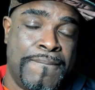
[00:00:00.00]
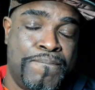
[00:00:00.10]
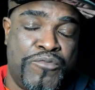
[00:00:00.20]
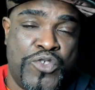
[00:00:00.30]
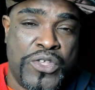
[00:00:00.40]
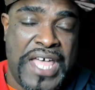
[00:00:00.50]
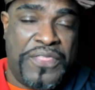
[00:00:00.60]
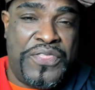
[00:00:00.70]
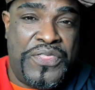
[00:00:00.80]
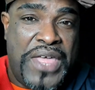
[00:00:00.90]
so that
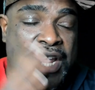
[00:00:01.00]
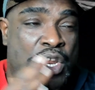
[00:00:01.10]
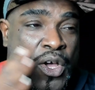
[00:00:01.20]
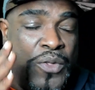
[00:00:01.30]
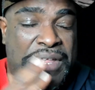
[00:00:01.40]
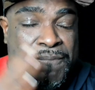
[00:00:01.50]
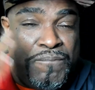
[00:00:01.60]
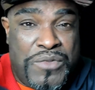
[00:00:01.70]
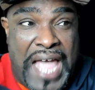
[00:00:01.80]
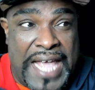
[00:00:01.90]
they know that
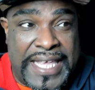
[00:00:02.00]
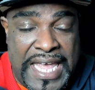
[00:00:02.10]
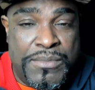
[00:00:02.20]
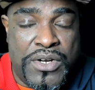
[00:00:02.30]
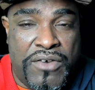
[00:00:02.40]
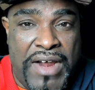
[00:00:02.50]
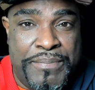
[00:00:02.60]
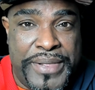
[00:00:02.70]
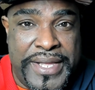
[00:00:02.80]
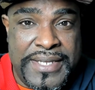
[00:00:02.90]
I came to the right
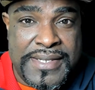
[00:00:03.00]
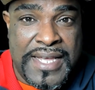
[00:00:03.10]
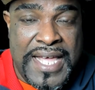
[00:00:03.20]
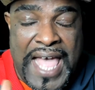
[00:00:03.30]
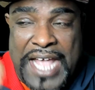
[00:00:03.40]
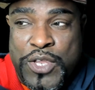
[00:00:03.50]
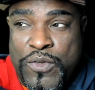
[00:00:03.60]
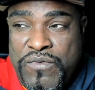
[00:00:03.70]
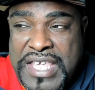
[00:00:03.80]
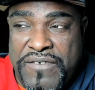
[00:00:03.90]
place, and
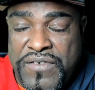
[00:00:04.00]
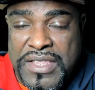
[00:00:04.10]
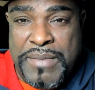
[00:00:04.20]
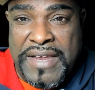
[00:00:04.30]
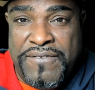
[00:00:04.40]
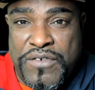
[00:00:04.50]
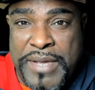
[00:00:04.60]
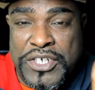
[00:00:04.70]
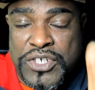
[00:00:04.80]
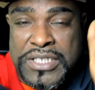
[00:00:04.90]
you've given them
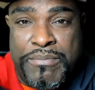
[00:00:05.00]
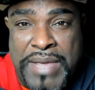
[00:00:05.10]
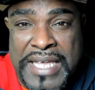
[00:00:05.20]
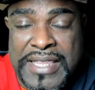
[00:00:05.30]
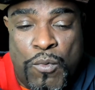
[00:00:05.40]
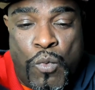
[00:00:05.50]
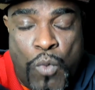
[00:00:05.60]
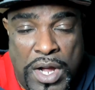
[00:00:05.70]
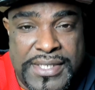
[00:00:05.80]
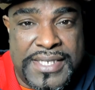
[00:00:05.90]
information to make them
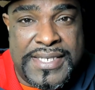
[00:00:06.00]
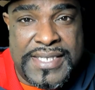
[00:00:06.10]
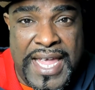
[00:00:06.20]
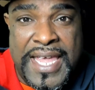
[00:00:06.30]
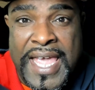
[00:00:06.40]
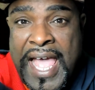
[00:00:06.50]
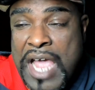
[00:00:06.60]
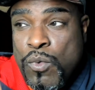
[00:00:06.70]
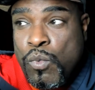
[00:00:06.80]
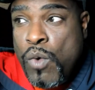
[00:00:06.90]
want to stay
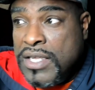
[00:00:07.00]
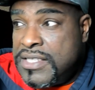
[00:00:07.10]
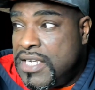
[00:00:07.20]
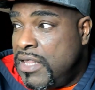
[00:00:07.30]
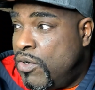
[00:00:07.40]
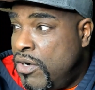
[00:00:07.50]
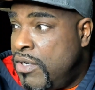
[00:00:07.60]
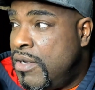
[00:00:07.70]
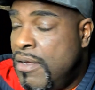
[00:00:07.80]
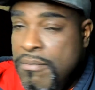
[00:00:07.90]
and want to learn
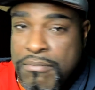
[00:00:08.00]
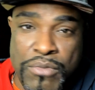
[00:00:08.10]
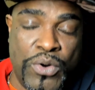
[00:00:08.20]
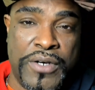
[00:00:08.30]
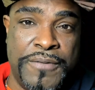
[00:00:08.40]
more.